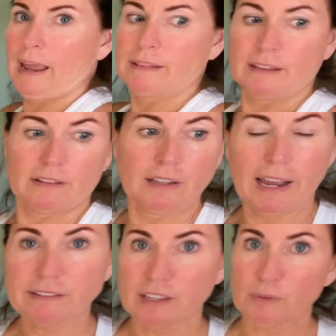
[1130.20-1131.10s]
And then the
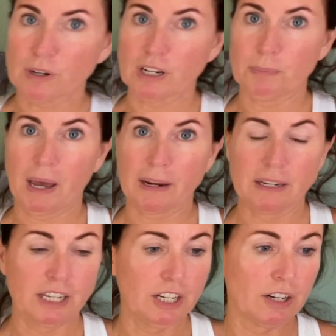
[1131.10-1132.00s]
last thing we're gonna pack in
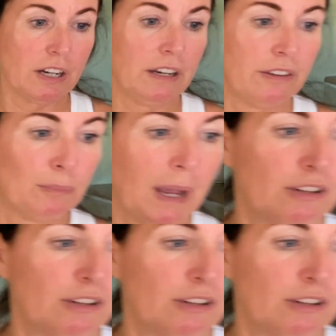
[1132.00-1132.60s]
here is my